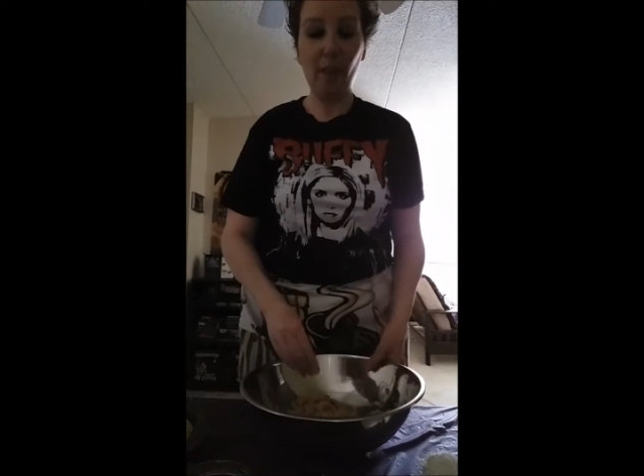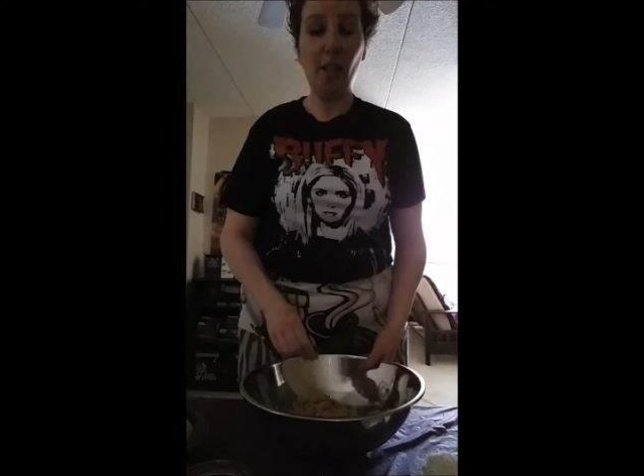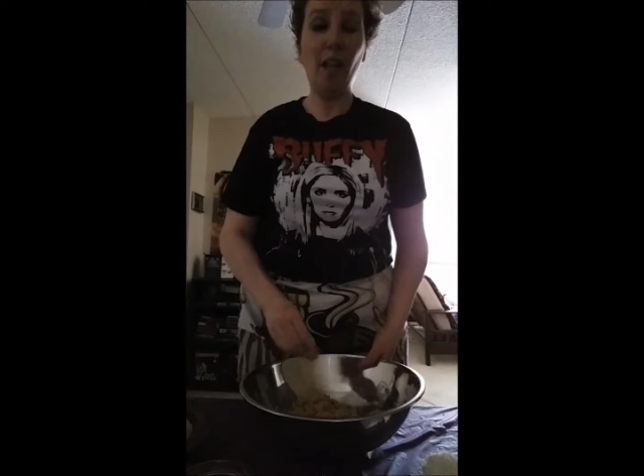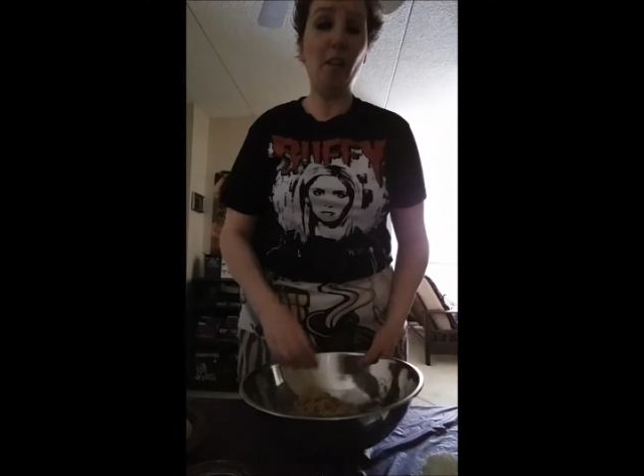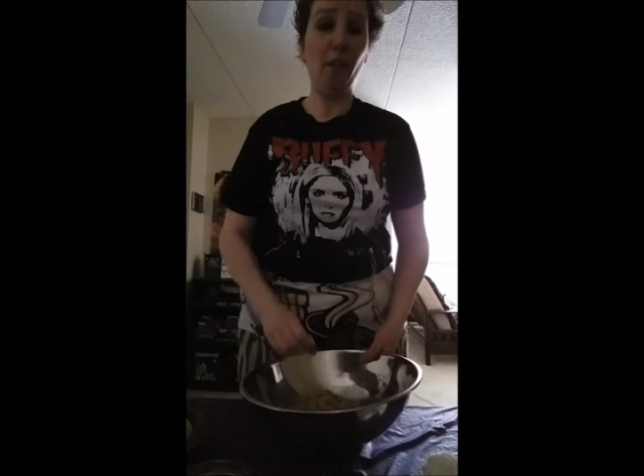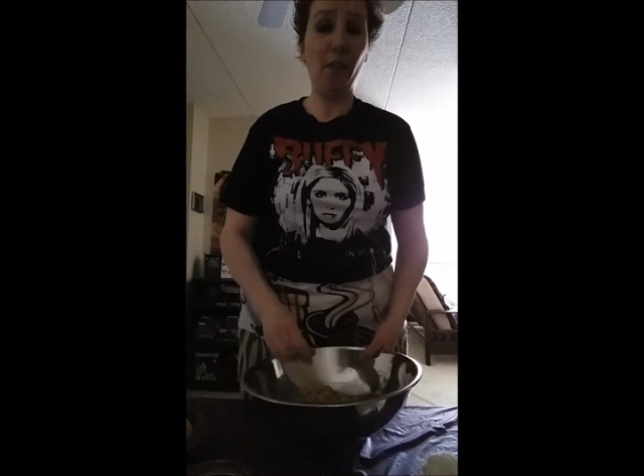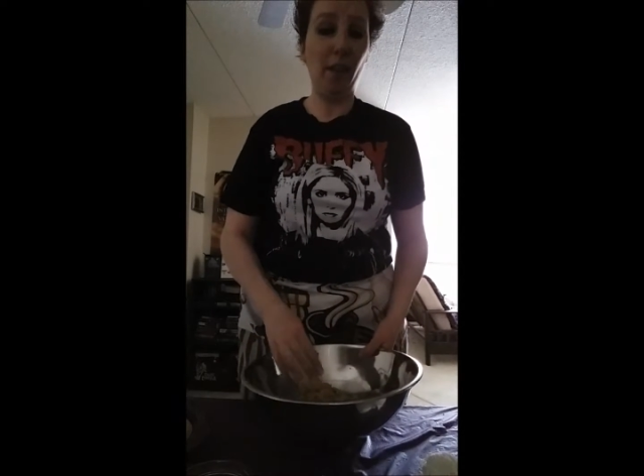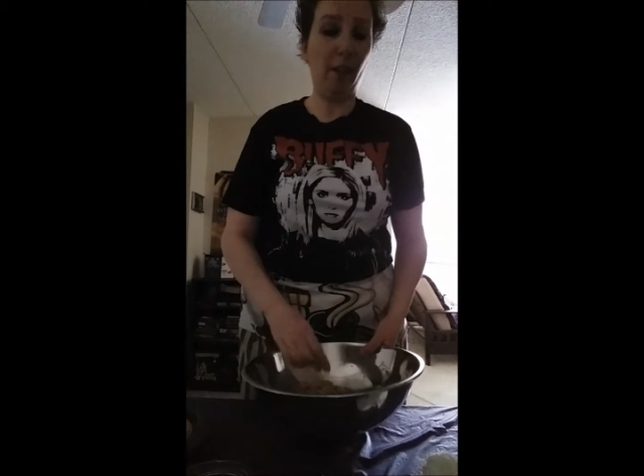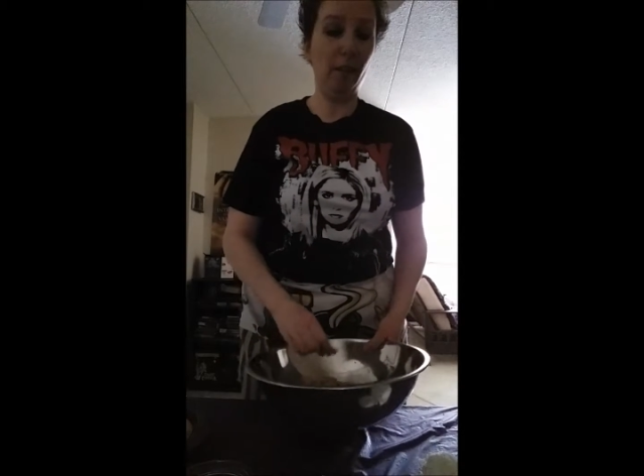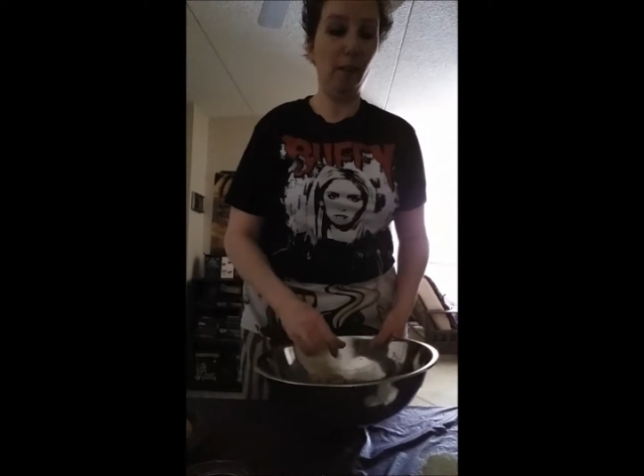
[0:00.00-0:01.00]
take on
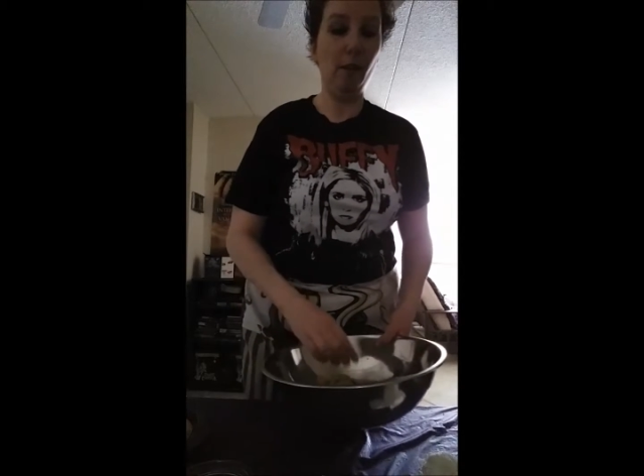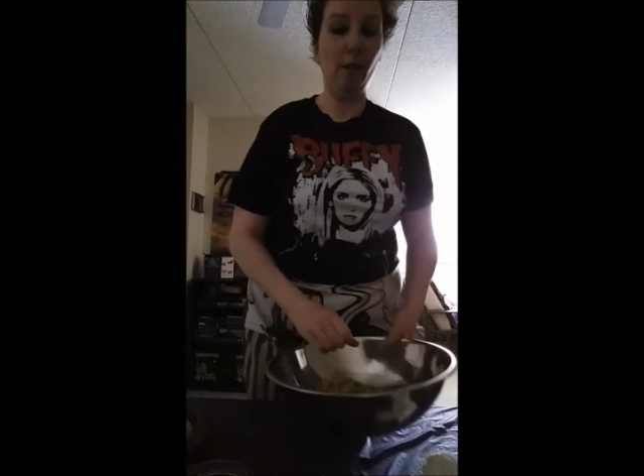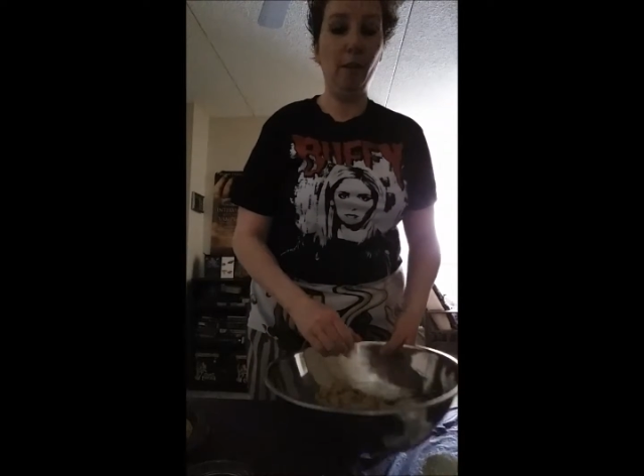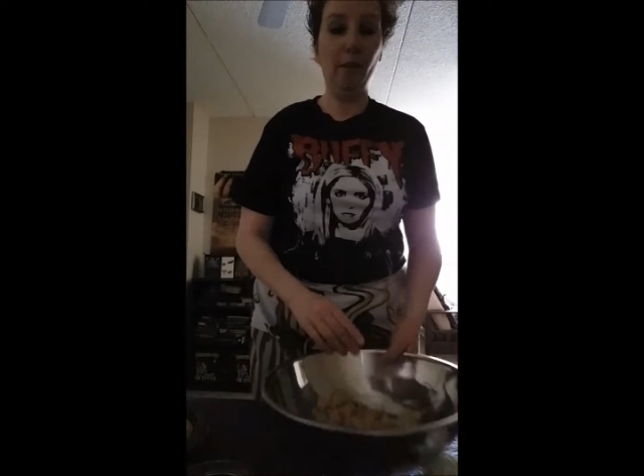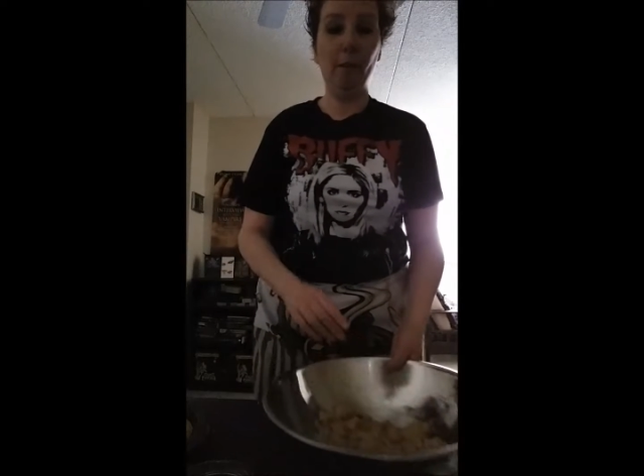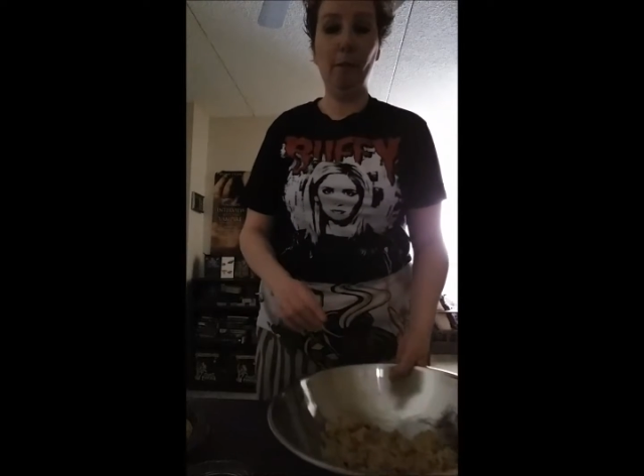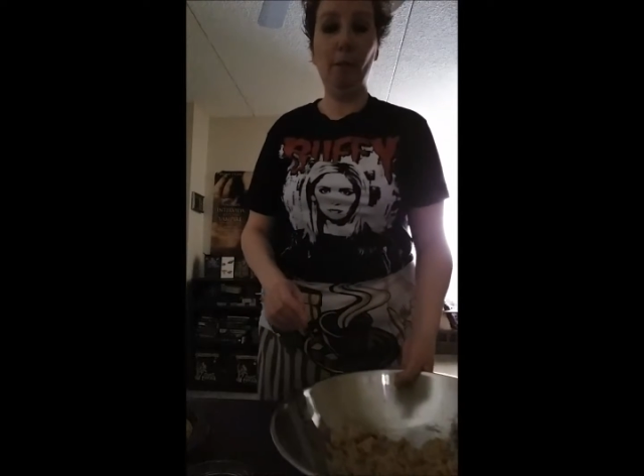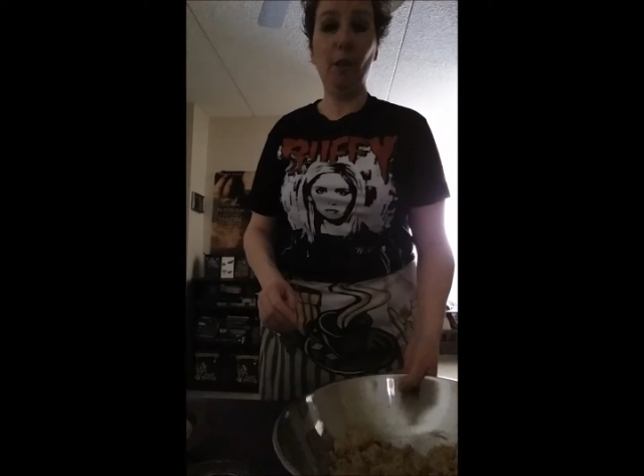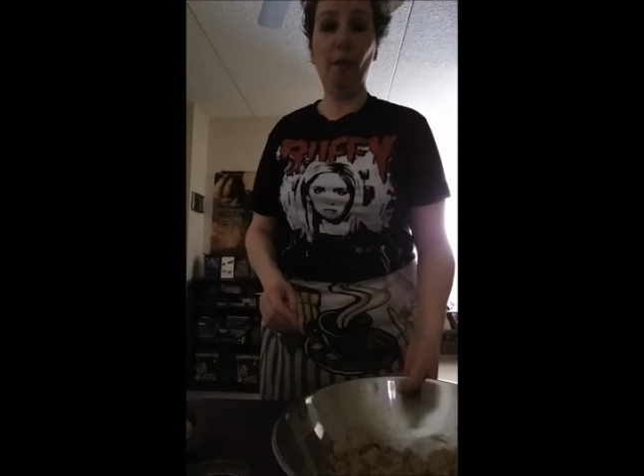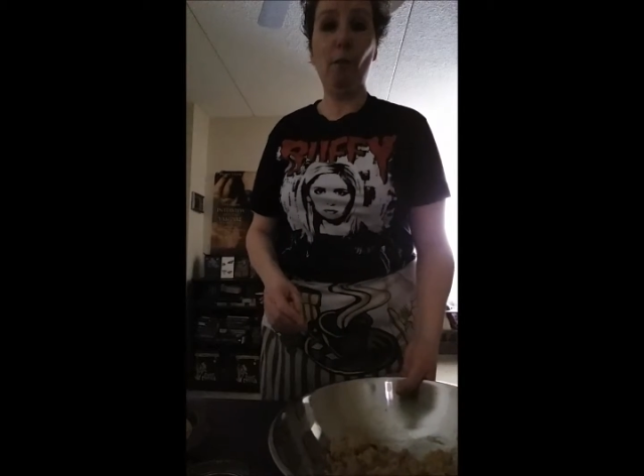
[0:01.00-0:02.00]
things,
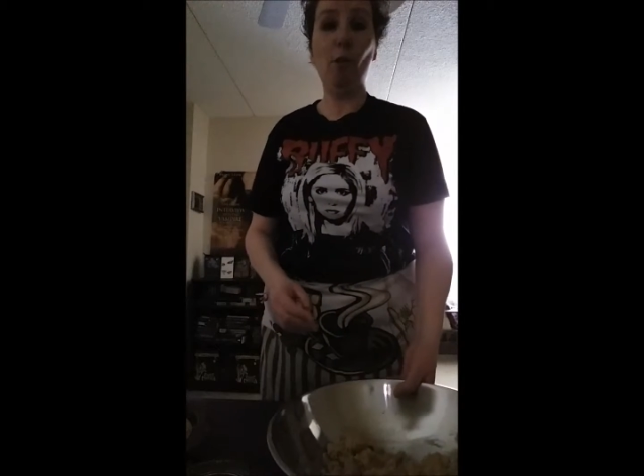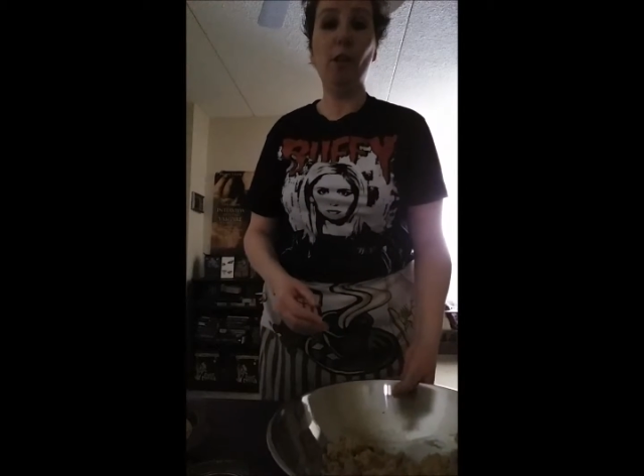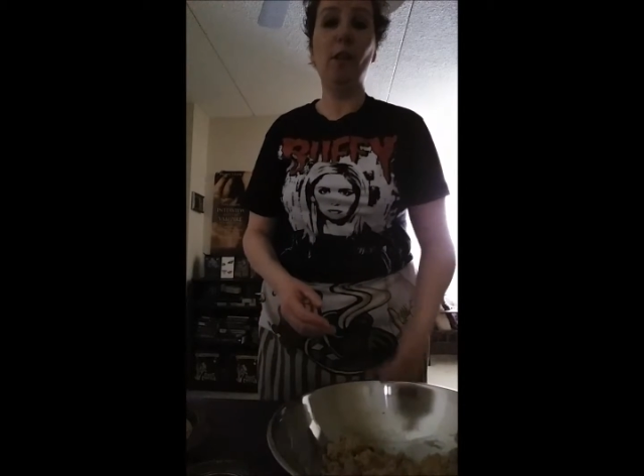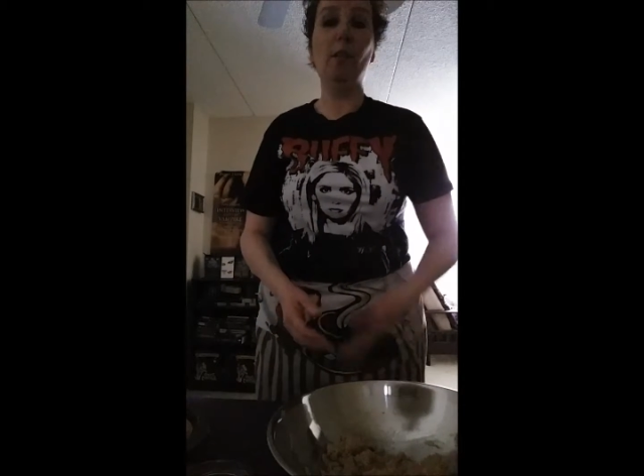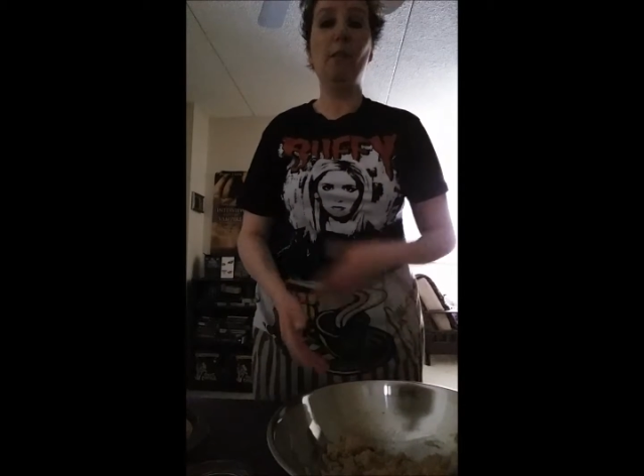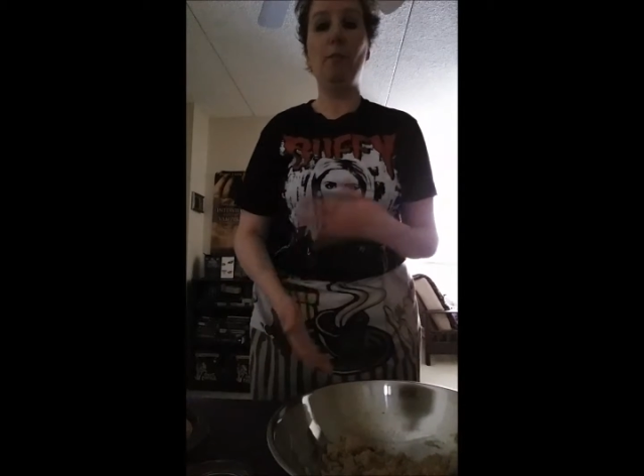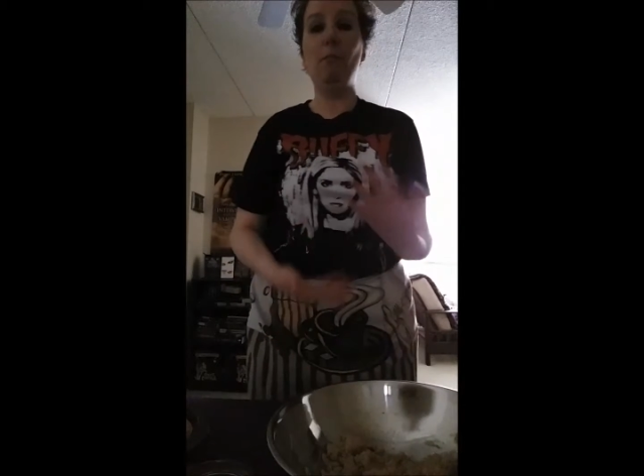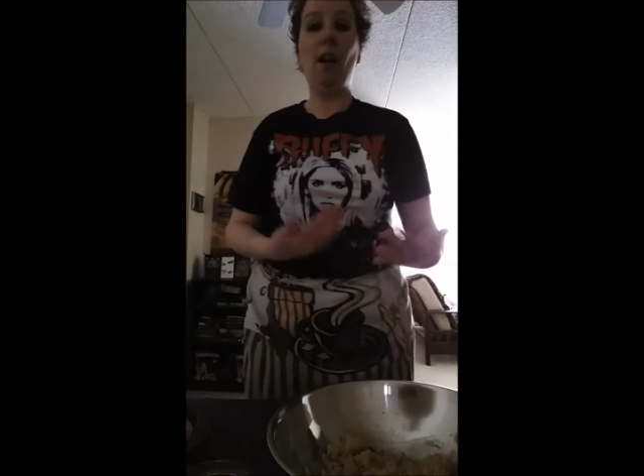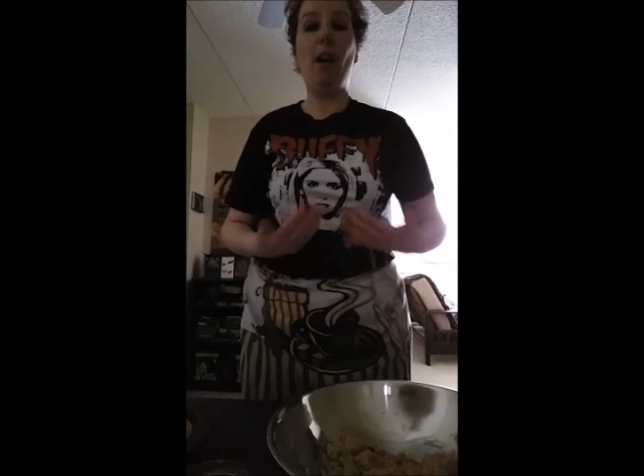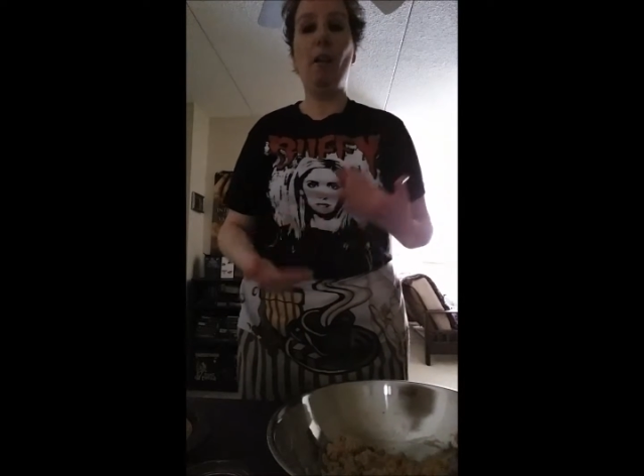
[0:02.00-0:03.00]
which of course is
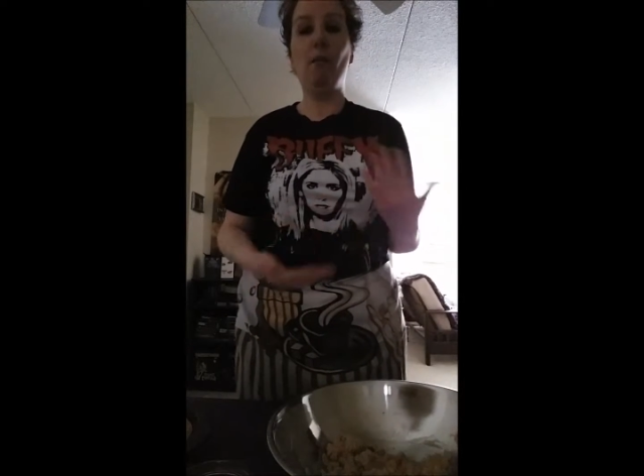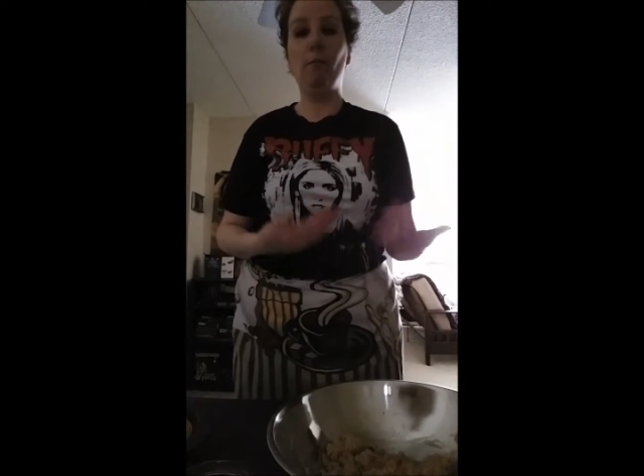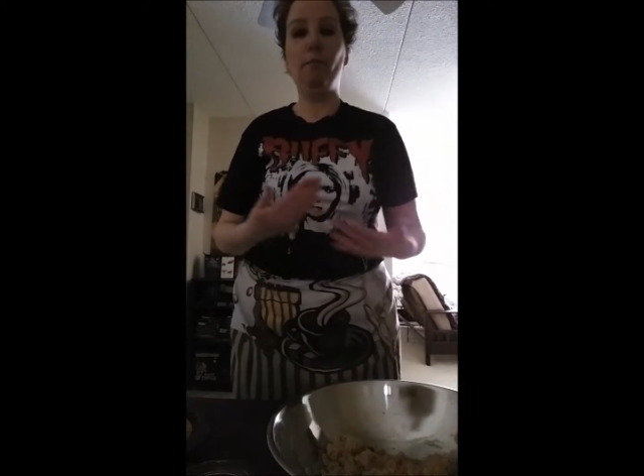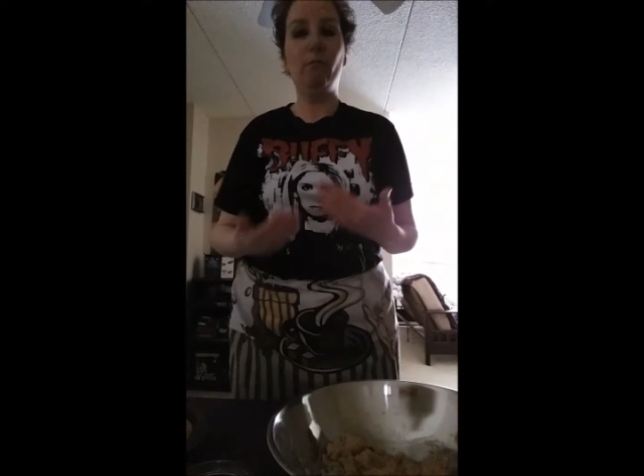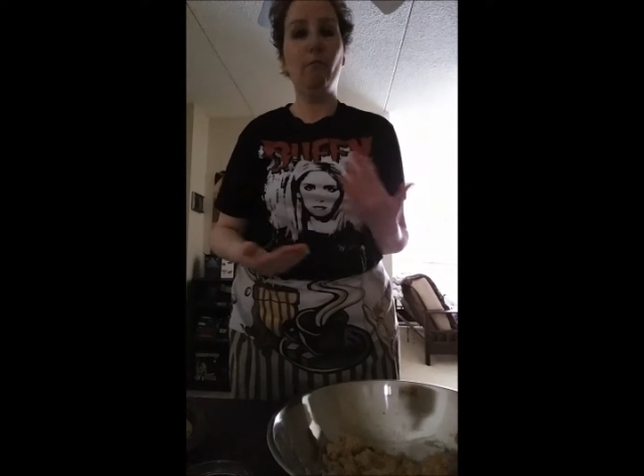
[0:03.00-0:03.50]
how